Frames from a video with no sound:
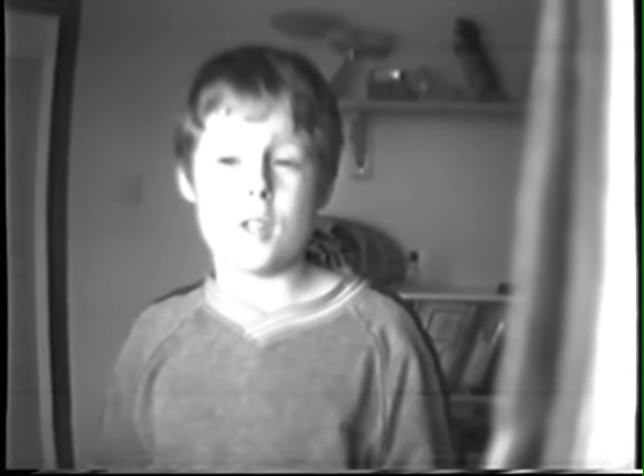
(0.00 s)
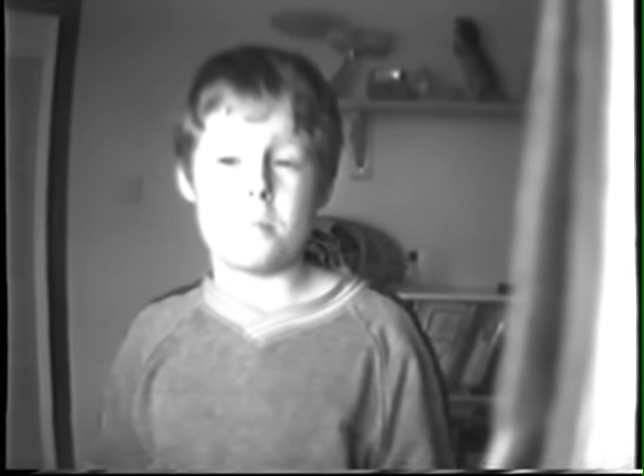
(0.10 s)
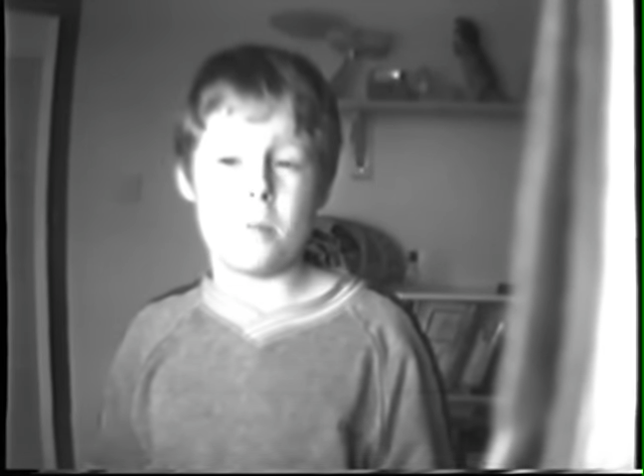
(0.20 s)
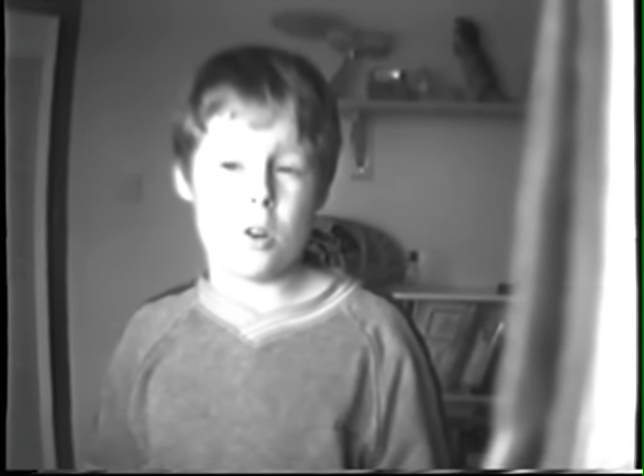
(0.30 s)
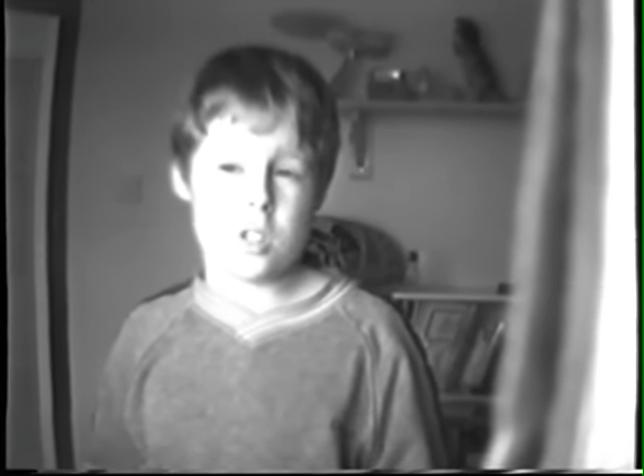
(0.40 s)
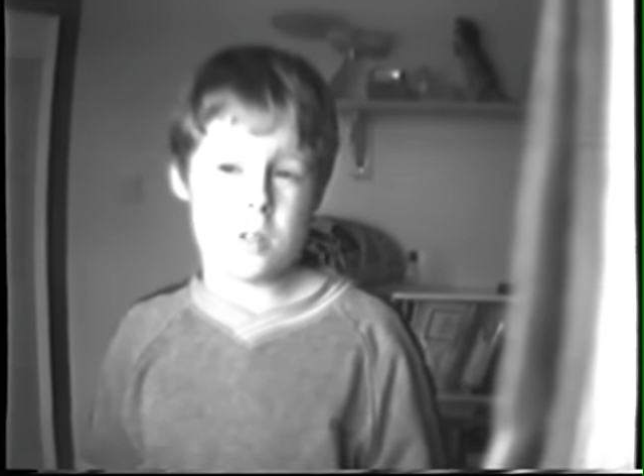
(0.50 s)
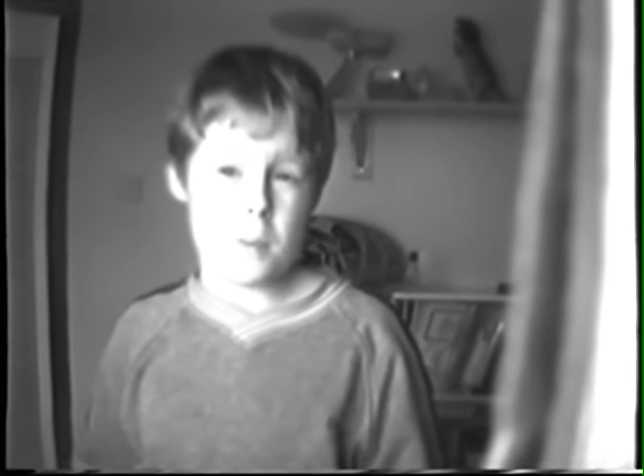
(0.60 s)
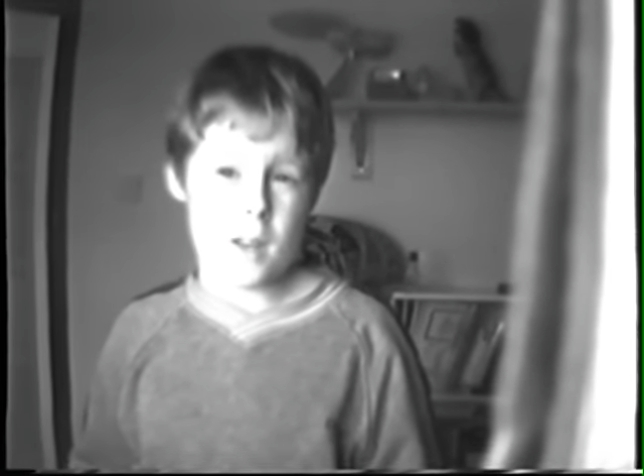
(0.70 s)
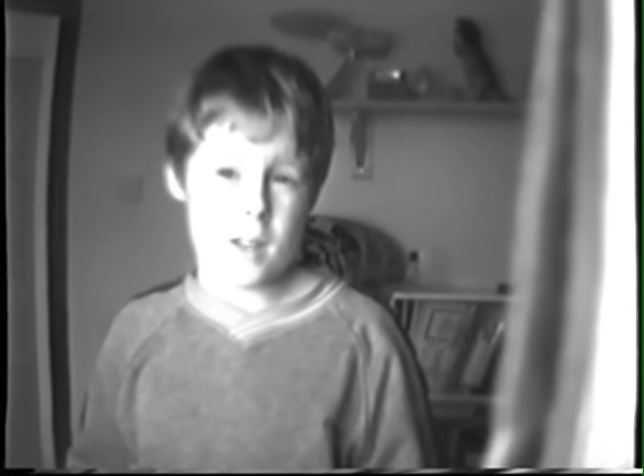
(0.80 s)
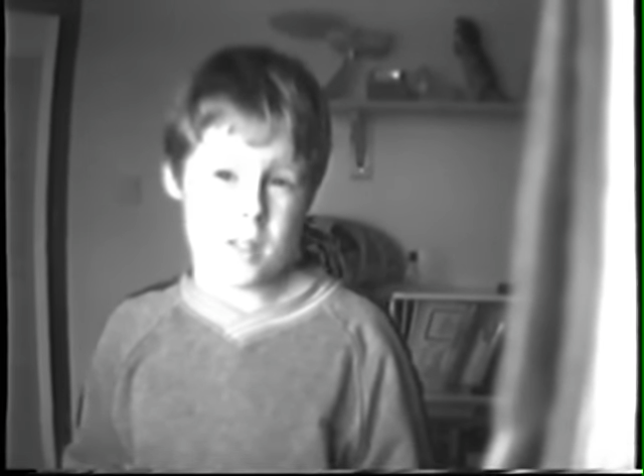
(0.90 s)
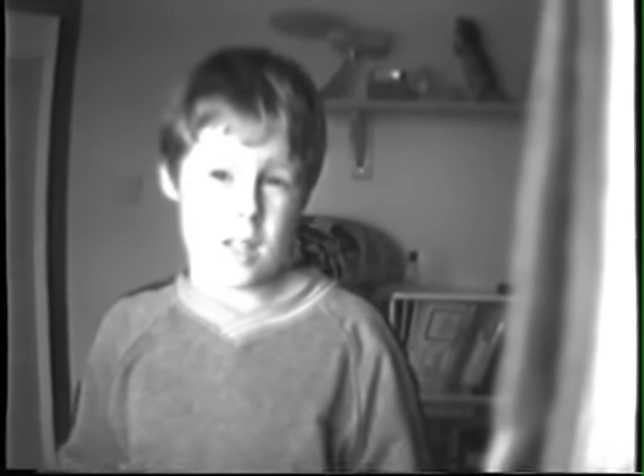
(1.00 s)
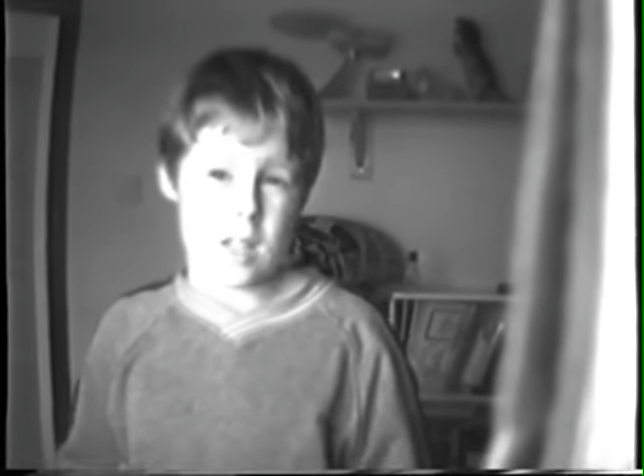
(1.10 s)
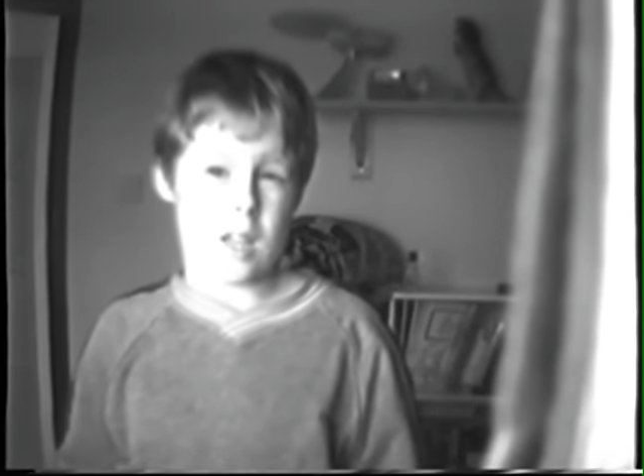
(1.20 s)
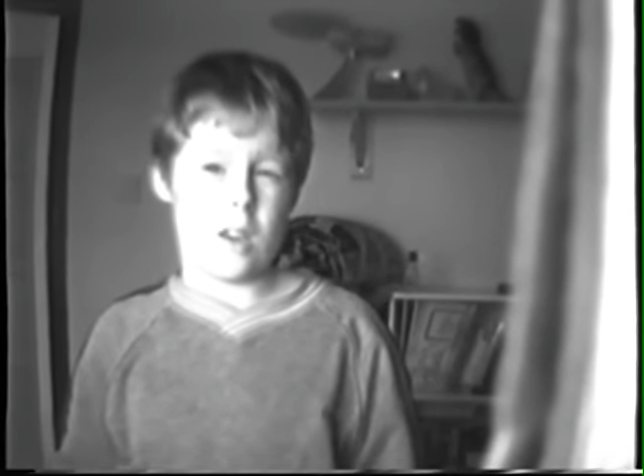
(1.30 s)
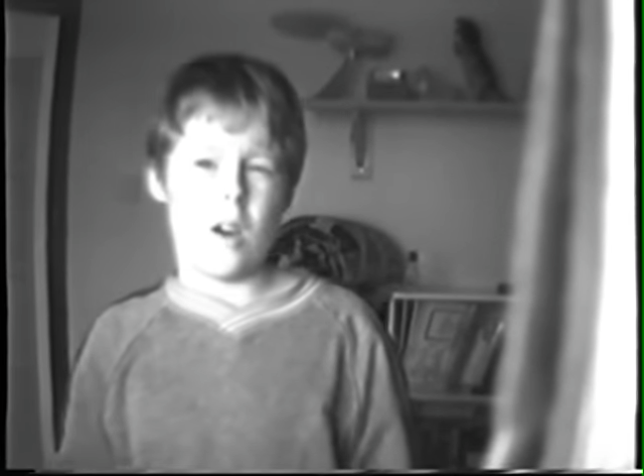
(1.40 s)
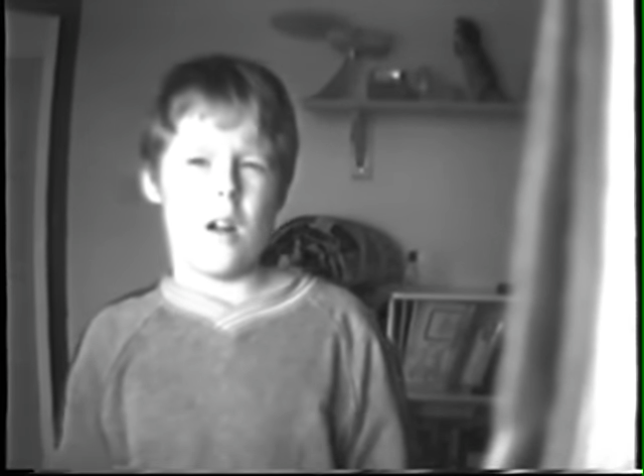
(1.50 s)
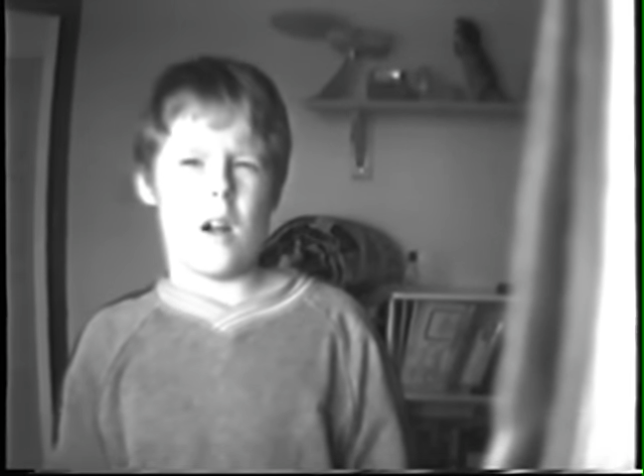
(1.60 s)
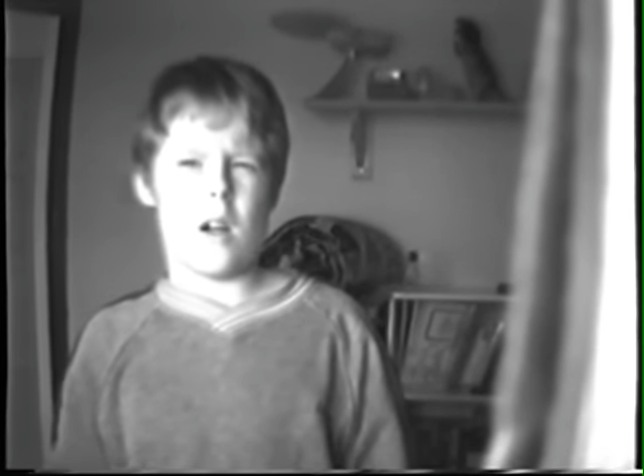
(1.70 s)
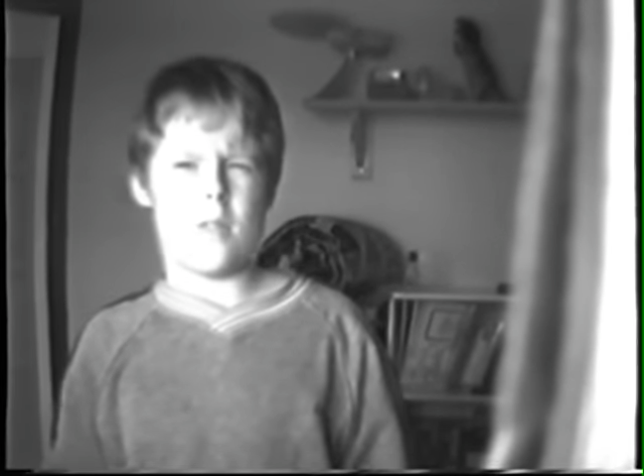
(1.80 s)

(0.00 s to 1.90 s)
And there's a possibility